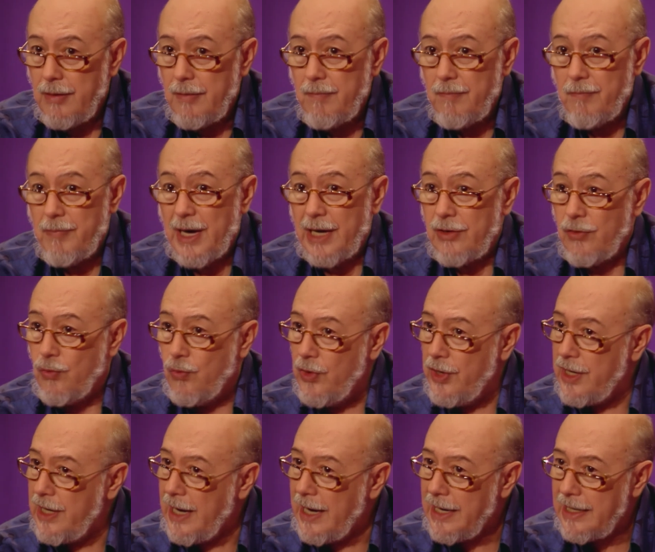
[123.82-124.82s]
But
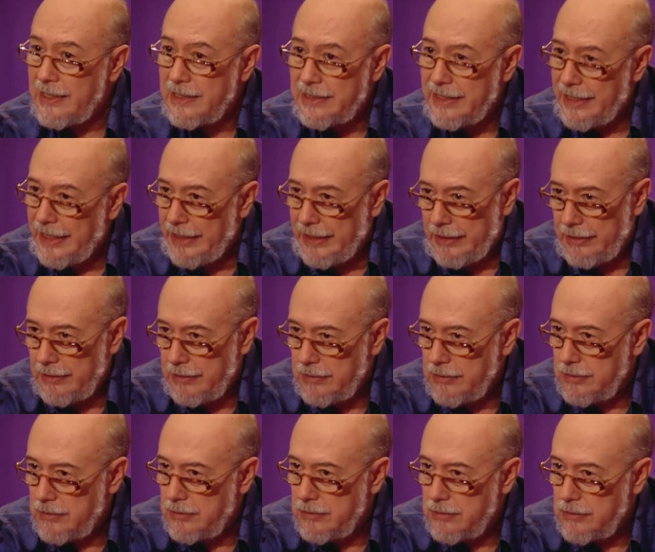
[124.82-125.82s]
where are they?
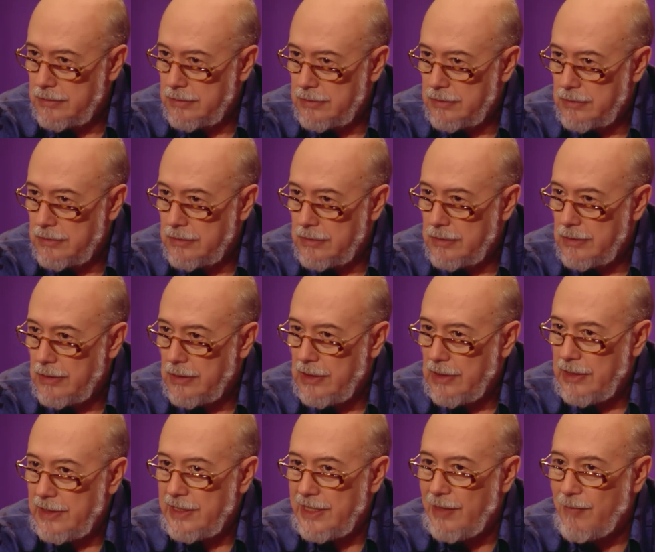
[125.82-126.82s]

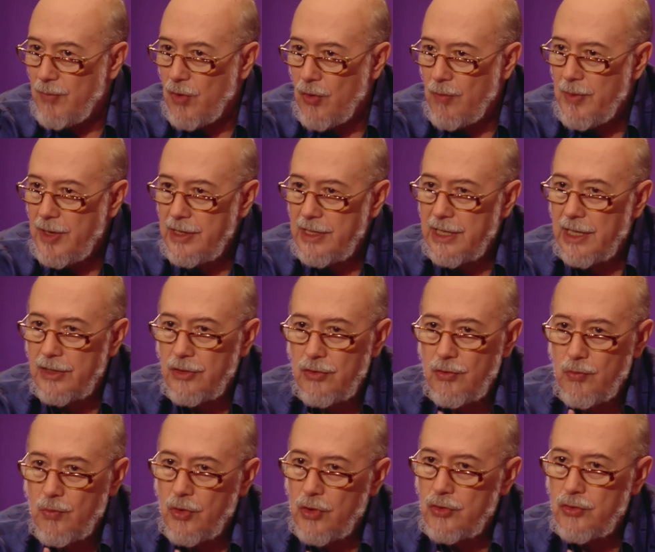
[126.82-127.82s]
The moment that you
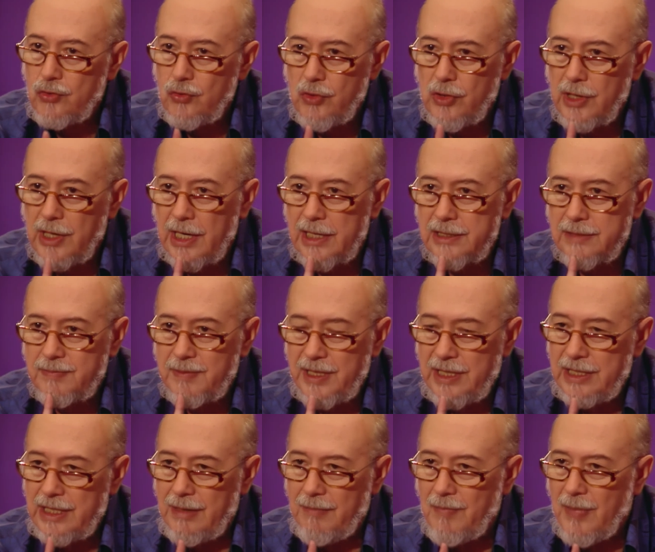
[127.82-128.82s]
want to grasp
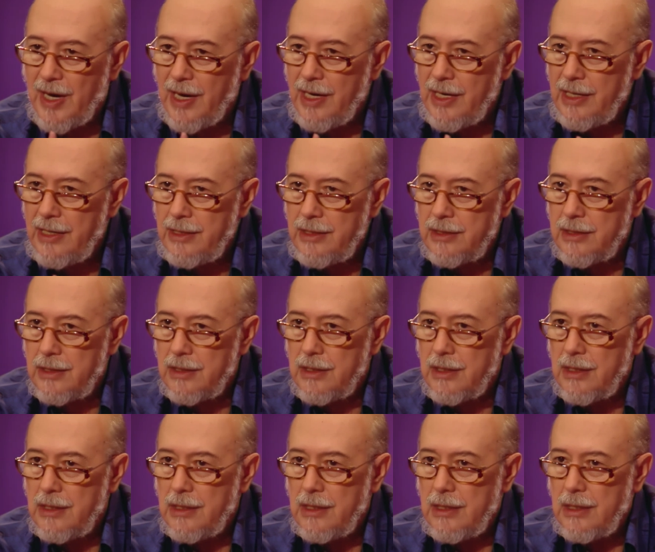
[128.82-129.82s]
in the mind,
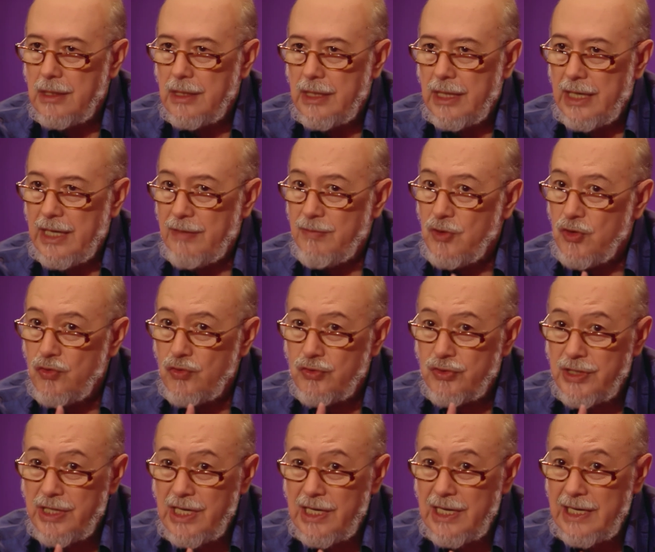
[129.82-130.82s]
if you
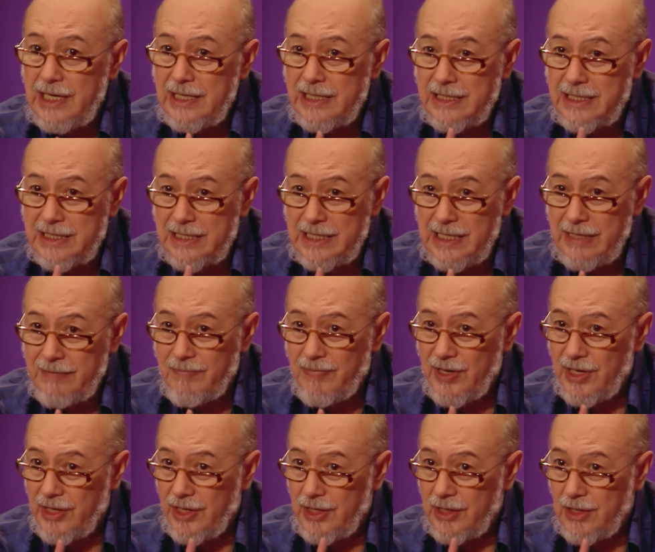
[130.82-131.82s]
really see
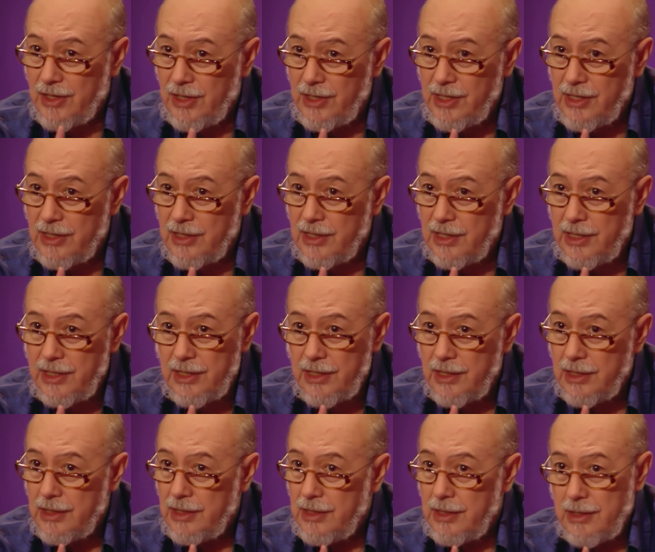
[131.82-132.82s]
very clearly,
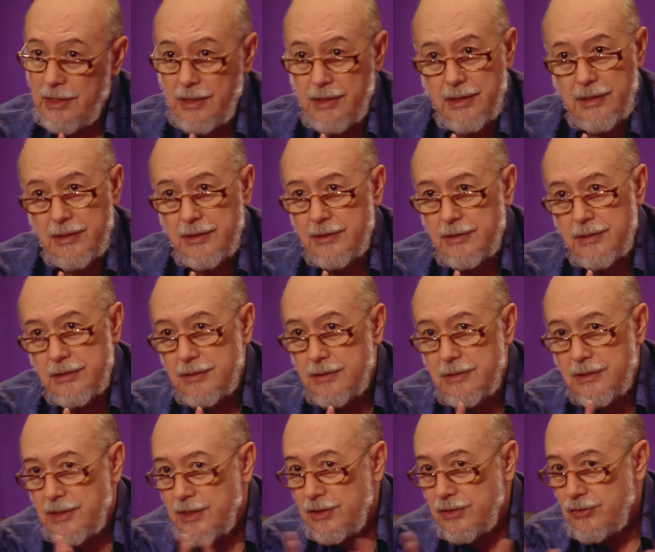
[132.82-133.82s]

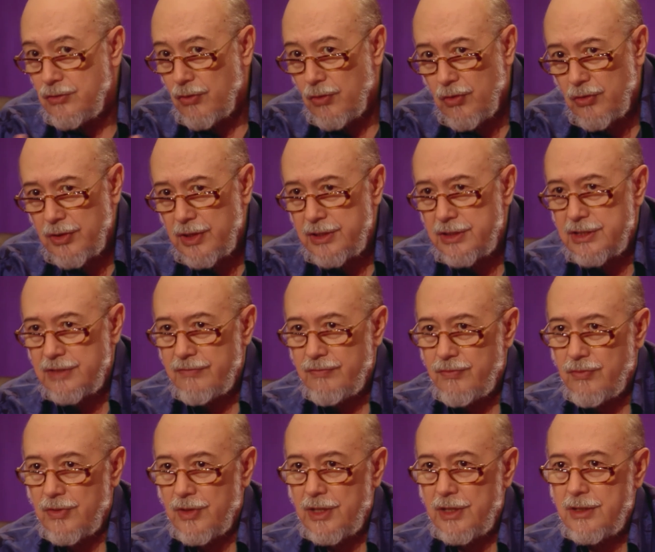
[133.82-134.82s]
there is no origin
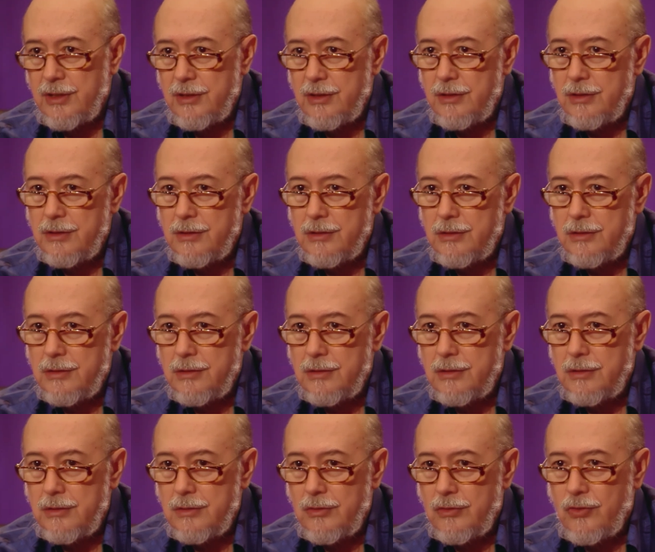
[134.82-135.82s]
for it.
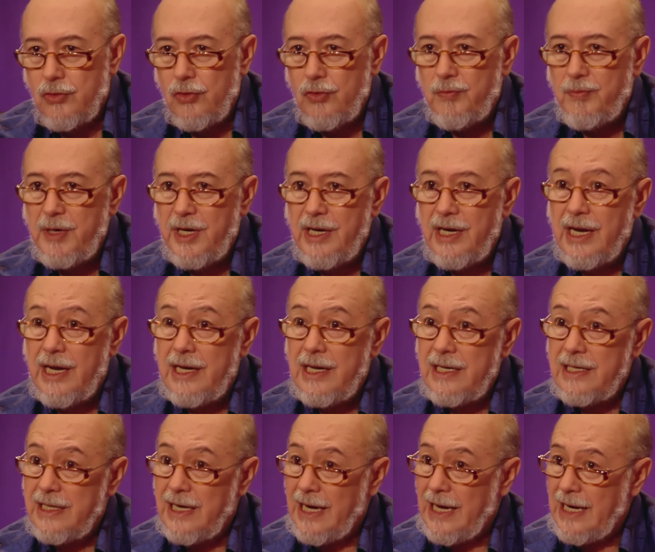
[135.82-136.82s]
Could be in any
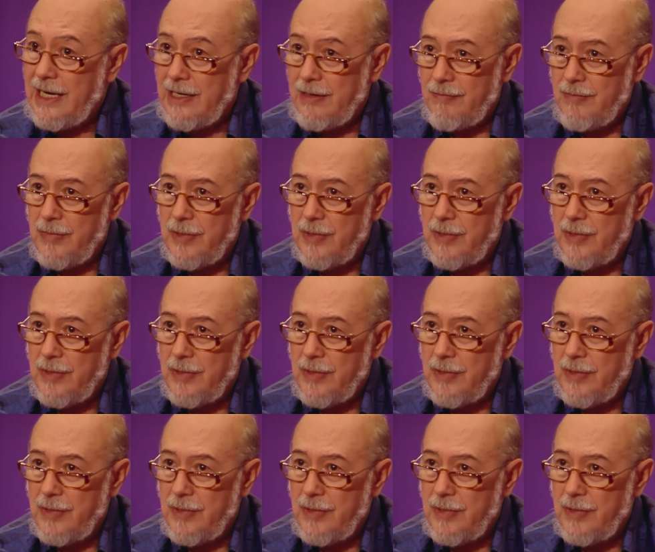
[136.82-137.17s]
time.